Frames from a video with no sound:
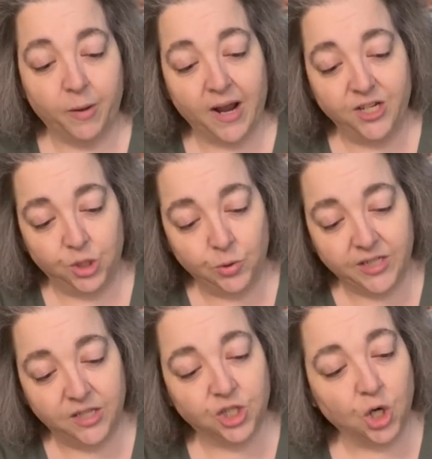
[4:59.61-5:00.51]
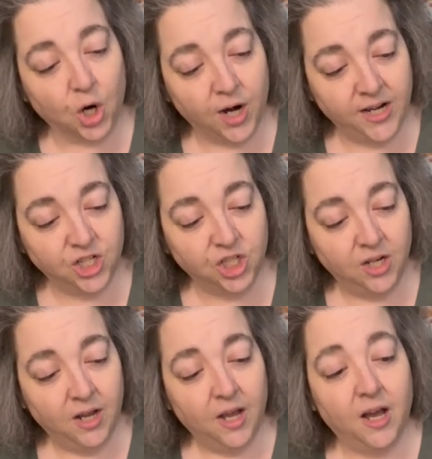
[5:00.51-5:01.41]
but I do see the tarnish,
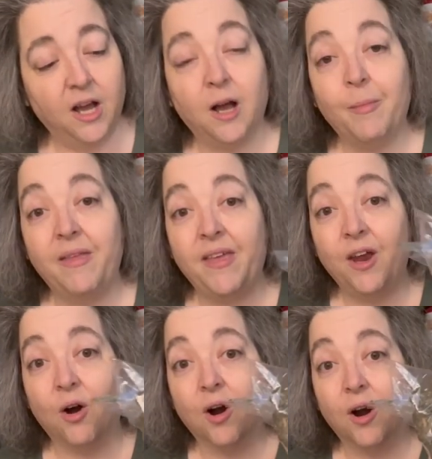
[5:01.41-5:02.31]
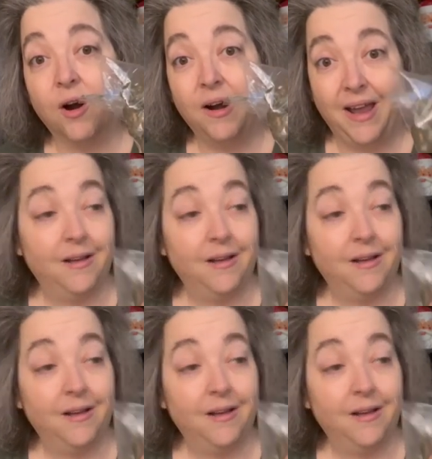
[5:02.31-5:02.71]
and they are